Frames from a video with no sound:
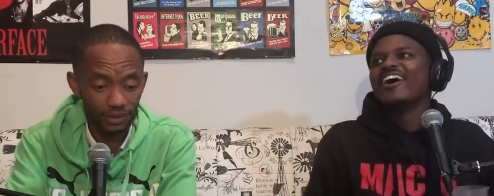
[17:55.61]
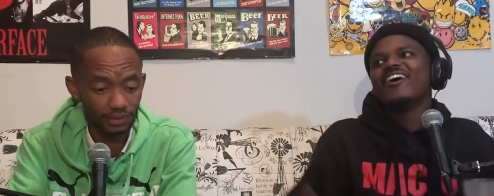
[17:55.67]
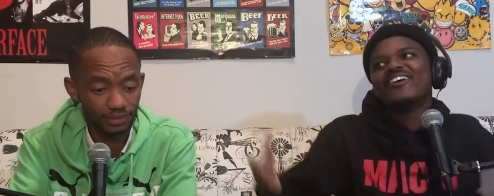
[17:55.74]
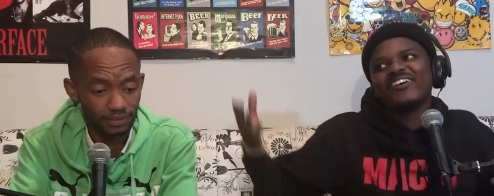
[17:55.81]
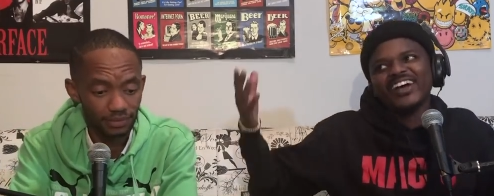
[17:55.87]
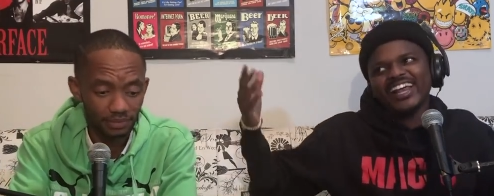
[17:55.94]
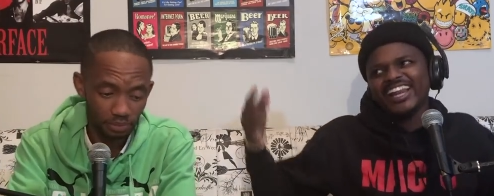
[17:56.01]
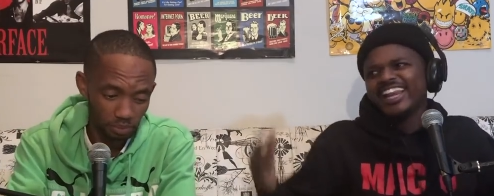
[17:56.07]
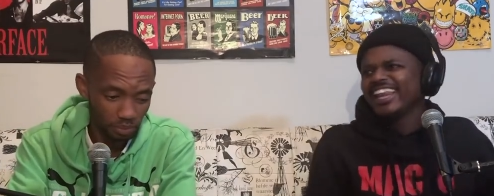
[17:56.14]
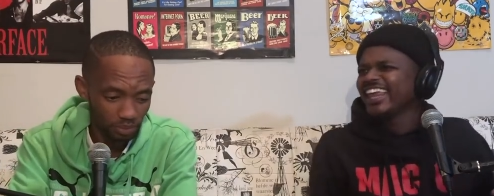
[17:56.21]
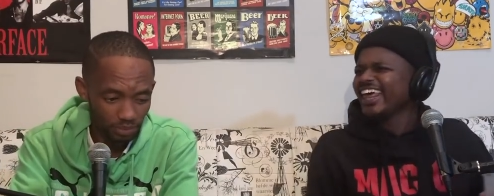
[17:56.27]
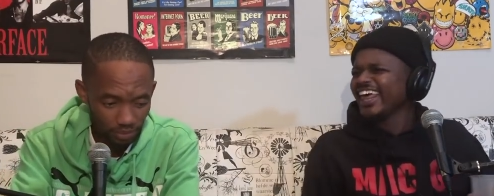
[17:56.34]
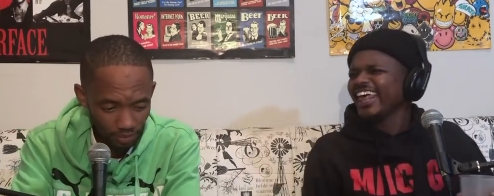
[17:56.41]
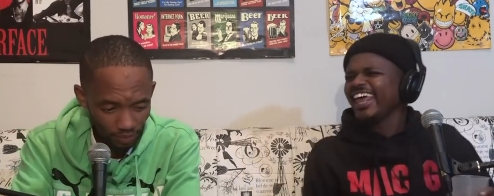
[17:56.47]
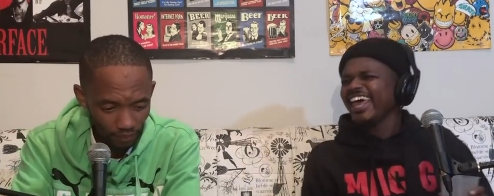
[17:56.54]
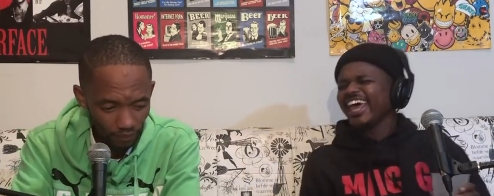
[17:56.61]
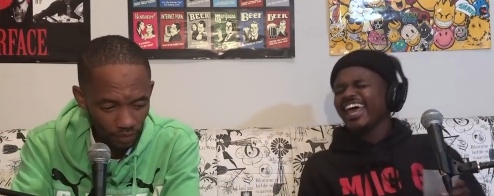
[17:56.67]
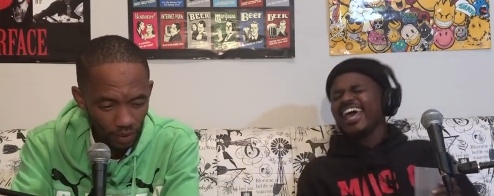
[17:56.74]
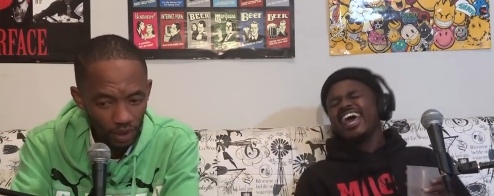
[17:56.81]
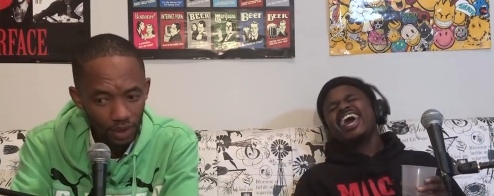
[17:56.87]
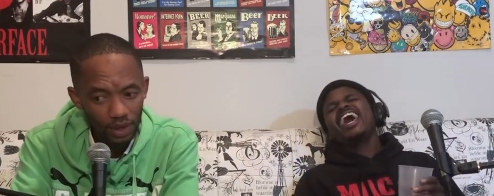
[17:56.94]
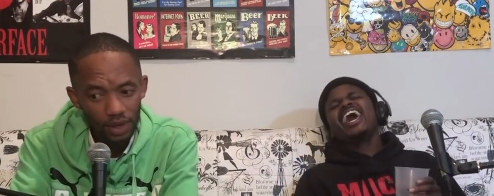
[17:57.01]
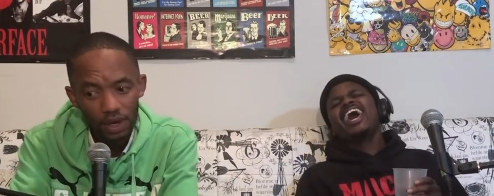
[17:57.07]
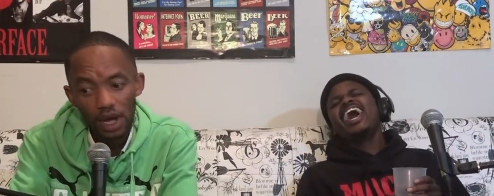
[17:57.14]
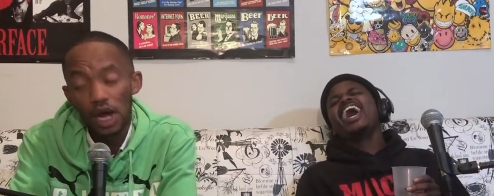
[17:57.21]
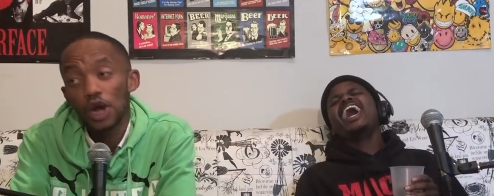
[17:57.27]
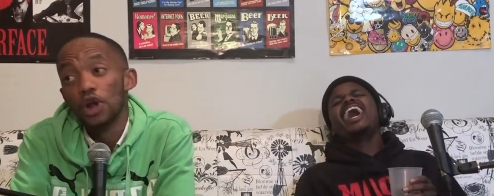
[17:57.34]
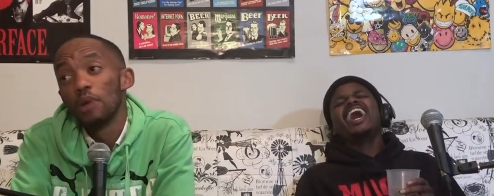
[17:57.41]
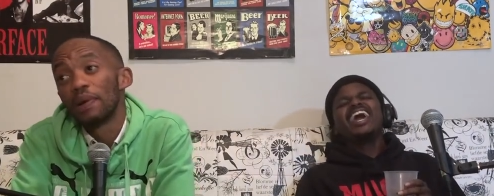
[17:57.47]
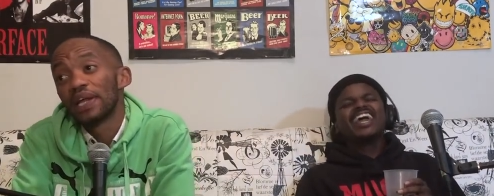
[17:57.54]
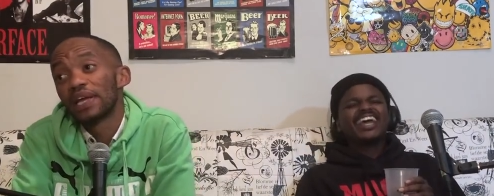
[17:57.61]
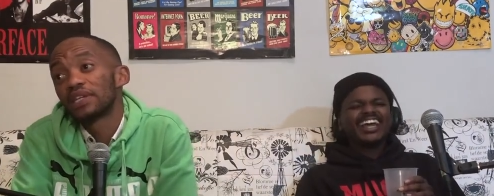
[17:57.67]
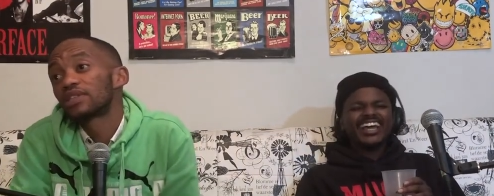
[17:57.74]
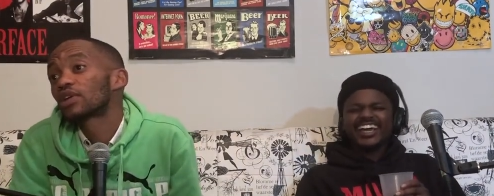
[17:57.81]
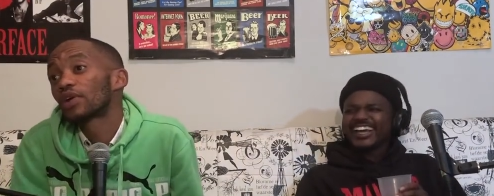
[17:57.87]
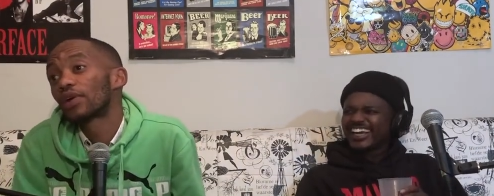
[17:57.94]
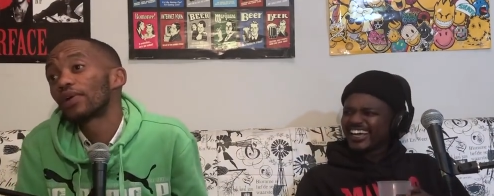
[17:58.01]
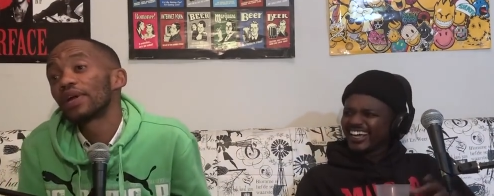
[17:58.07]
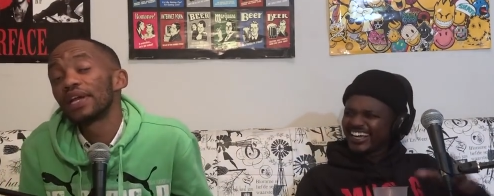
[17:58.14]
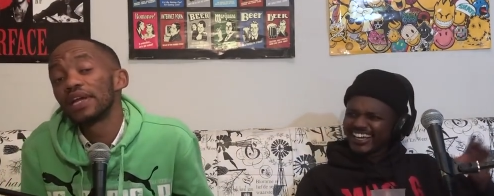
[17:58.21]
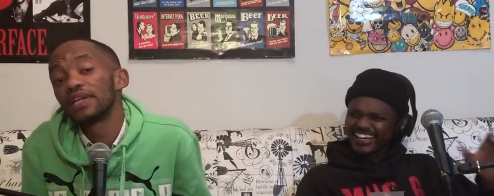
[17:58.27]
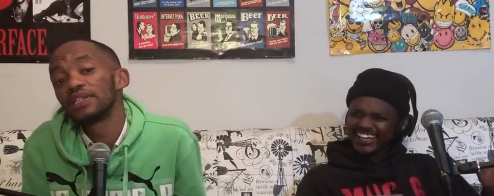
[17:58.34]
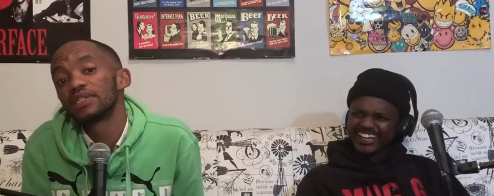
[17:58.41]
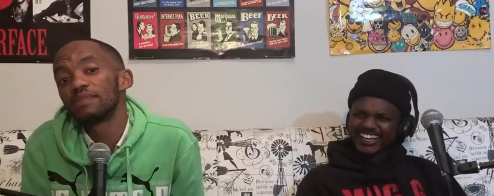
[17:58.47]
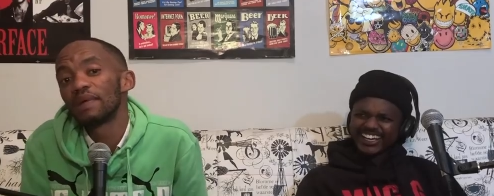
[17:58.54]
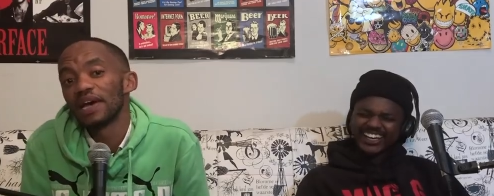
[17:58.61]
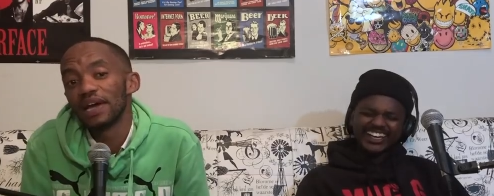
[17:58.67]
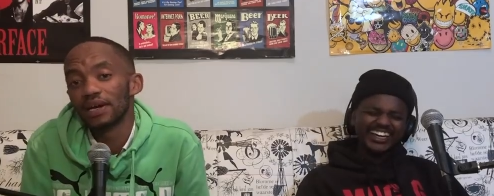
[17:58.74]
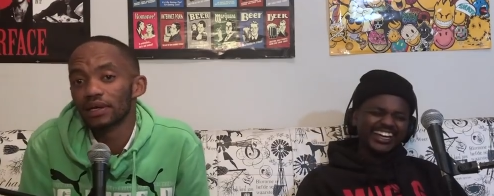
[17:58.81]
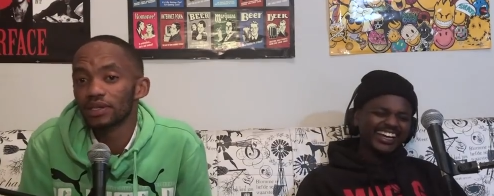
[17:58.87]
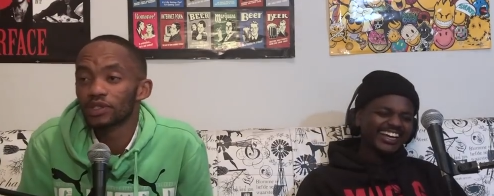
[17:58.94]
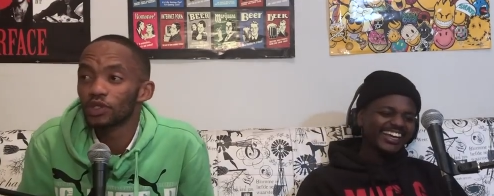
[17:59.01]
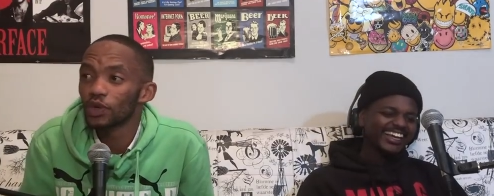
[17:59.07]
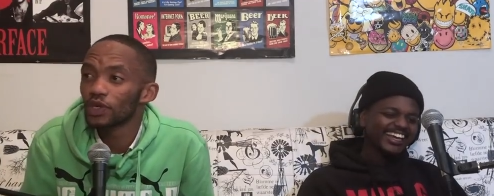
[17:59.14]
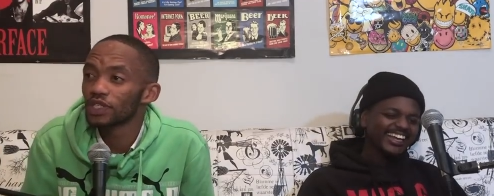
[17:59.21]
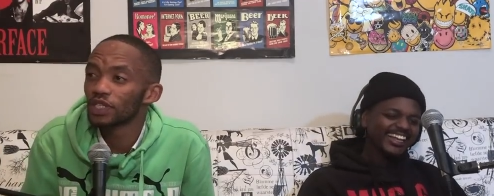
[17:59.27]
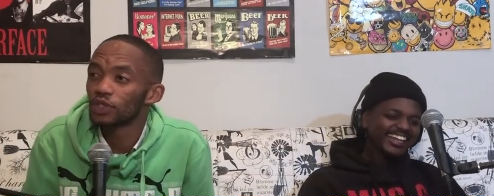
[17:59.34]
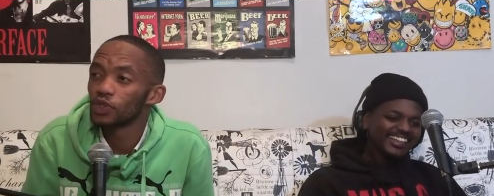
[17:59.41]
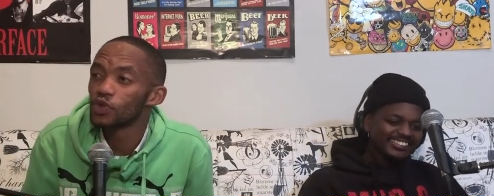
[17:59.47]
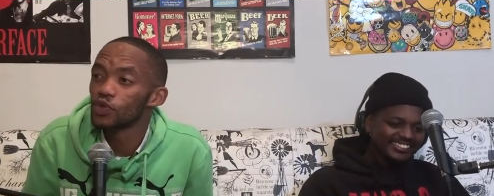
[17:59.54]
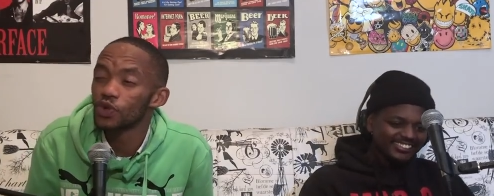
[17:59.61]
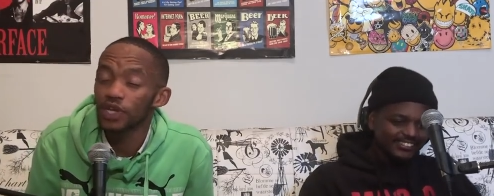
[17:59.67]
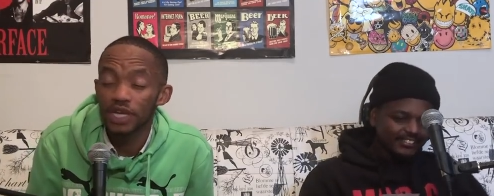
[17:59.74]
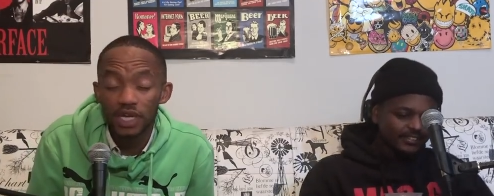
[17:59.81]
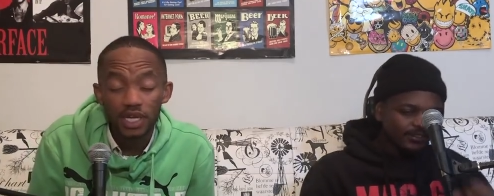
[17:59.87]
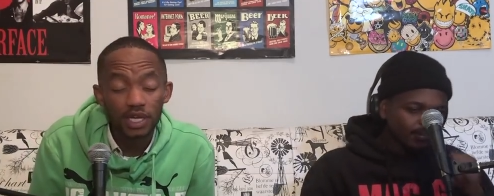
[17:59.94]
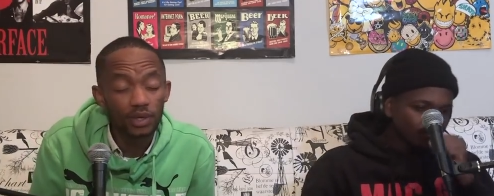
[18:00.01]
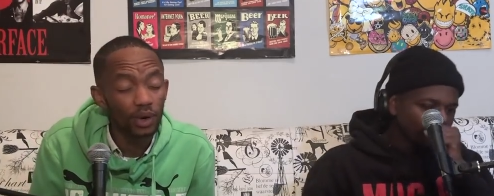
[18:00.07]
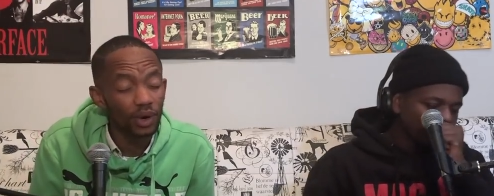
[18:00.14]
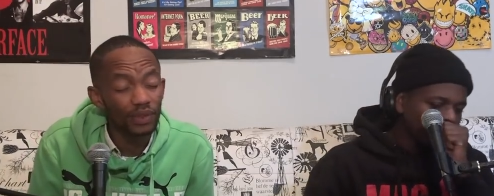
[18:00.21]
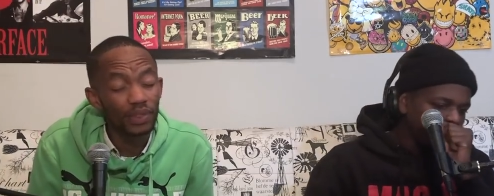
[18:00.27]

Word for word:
Speaker 1: Oh well. Nobody gets crazy, man. The stories that you read wow.